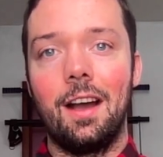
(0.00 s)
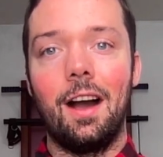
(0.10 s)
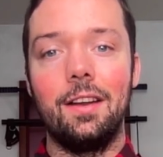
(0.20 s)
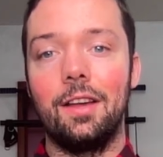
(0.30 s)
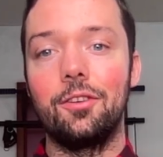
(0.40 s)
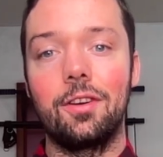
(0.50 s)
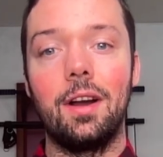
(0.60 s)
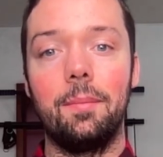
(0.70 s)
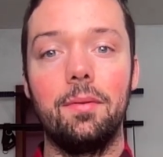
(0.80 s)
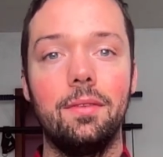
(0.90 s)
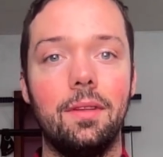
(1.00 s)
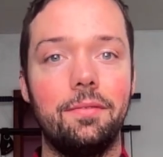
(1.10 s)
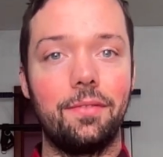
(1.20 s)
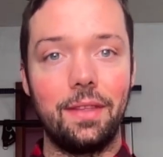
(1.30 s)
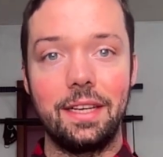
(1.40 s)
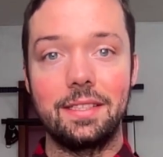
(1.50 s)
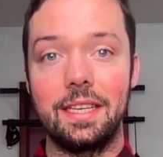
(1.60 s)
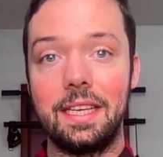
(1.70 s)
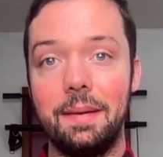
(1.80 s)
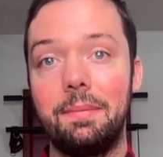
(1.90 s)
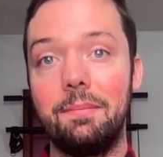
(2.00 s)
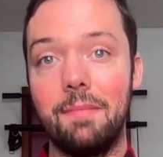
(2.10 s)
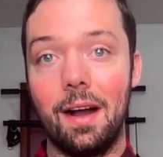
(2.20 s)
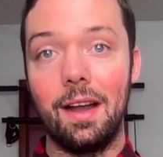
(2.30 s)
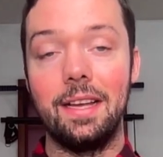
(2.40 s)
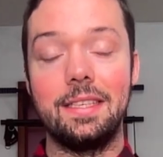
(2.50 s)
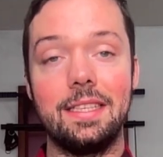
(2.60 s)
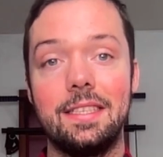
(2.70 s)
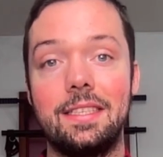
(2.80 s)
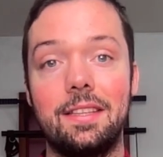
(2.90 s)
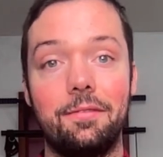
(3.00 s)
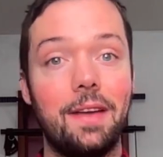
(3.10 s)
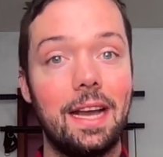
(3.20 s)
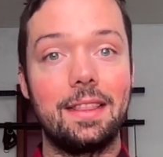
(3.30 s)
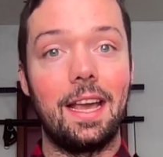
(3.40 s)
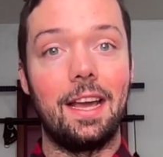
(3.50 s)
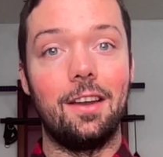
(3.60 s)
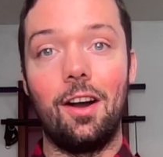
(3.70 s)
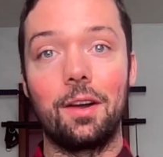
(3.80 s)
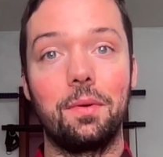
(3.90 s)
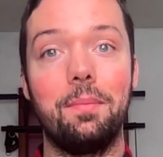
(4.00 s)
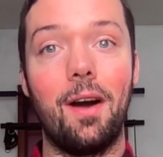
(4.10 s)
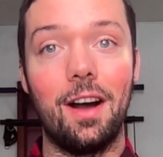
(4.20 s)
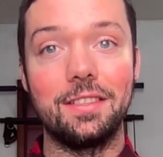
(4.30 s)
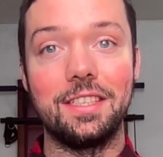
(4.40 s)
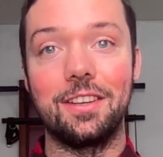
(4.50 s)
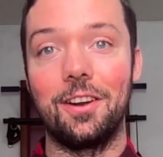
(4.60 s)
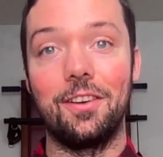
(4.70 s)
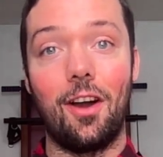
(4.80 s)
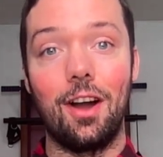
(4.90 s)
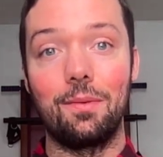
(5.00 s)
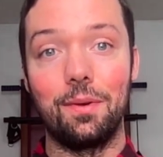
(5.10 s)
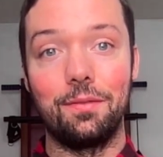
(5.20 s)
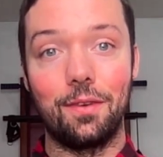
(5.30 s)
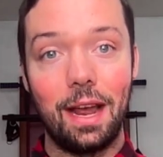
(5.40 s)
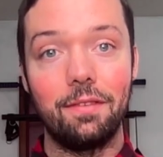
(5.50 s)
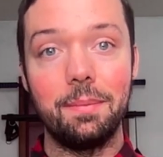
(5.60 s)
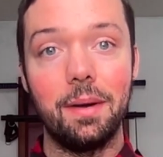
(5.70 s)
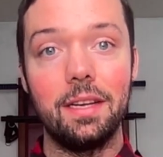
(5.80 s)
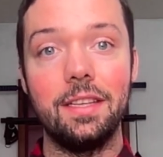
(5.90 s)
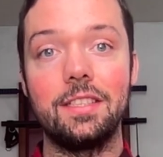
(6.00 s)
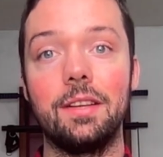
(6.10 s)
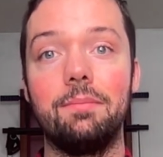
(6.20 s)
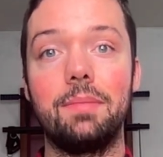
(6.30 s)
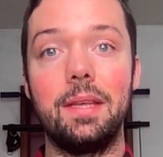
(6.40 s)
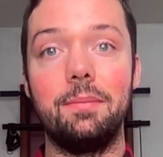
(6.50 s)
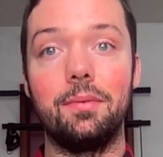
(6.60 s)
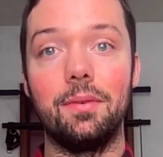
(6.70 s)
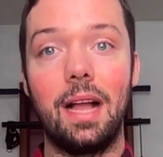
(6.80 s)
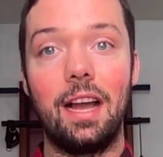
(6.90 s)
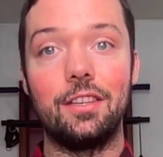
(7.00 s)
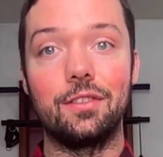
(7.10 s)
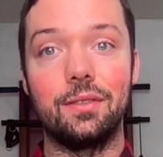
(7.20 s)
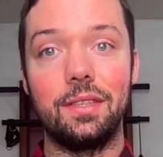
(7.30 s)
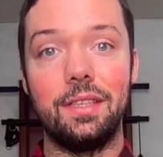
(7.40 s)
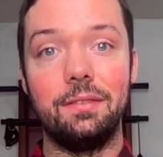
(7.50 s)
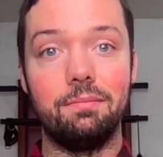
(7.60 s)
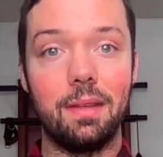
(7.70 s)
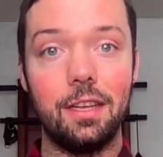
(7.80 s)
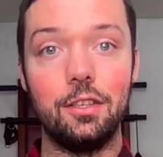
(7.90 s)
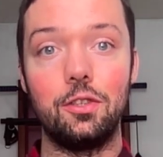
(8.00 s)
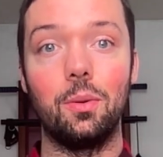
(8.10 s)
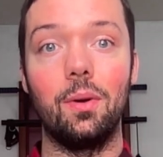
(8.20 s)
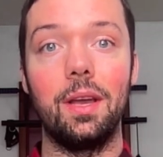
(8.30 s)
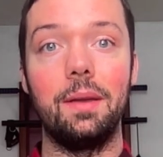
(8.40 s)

Another couple of things to keep in mind is the fact that awkward pauses aren't awkward for everybody. Some people actually enjoy